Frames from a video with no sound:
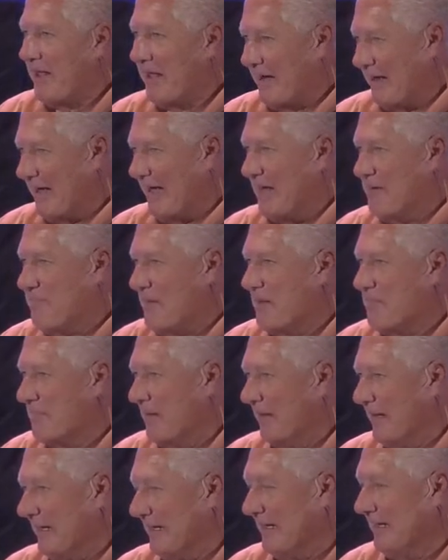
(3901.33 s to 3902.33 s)
man, I'd bet
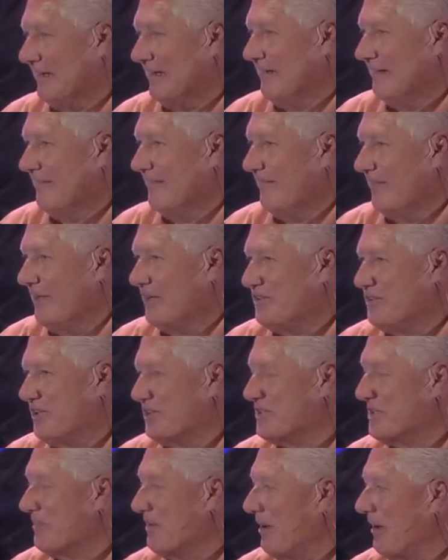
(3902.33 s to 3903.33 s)
money that
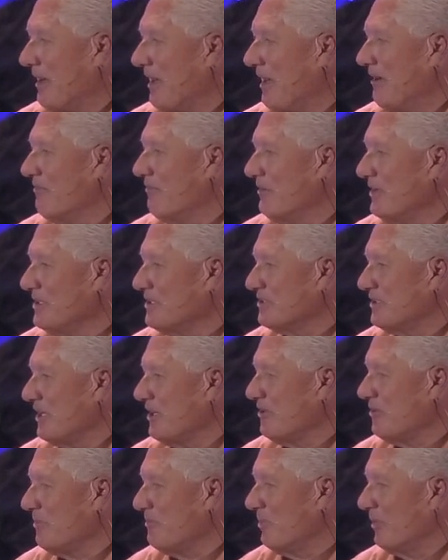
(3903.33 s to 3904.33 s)
just about every
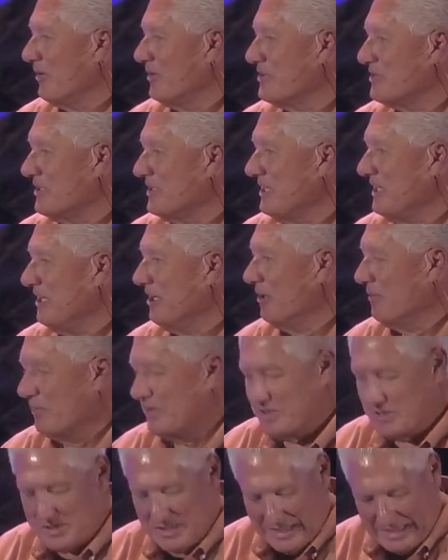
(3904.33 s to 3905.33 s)
single person here
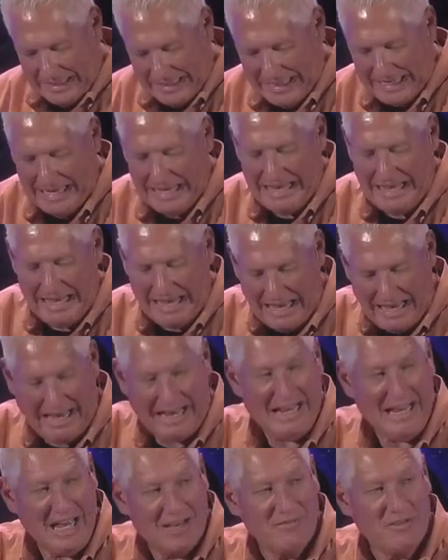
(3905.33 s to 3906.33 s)
would say,
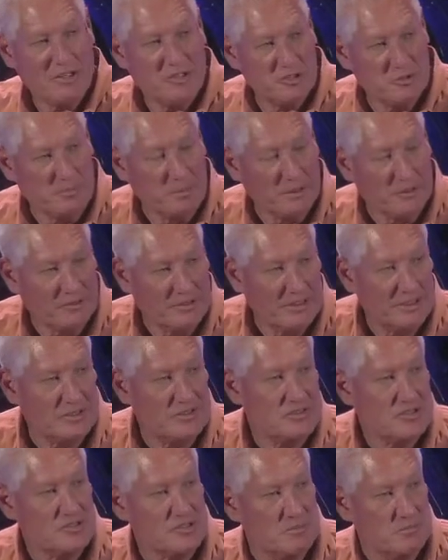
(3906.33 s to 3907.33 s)
I have
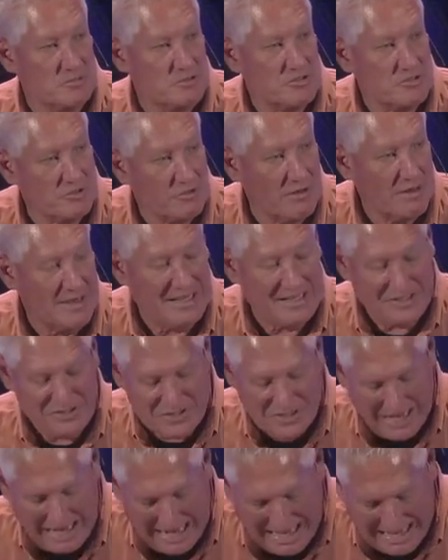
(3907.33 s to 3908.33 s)
experienced some
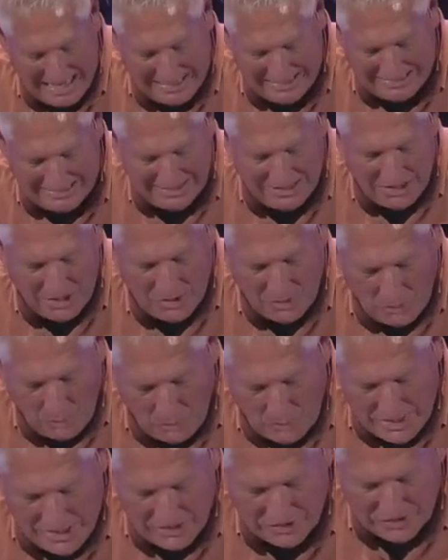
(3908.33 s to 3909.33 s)
strange, odd,
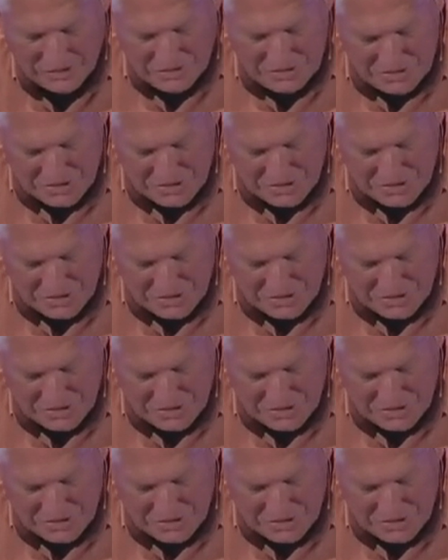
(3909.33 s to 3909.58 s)
weird